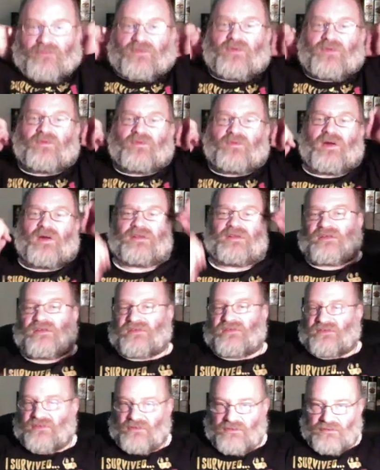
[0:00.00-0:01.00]
to find
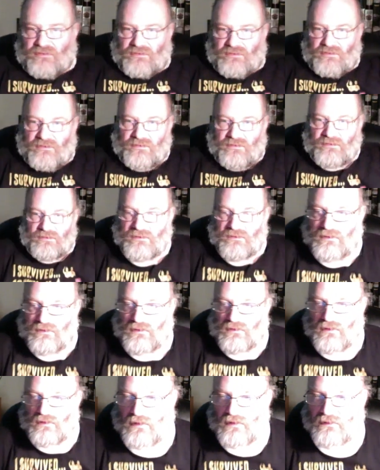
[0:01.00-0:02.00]
this
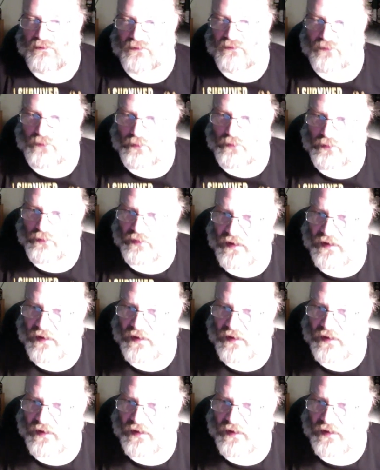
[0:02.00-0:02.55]
in the Google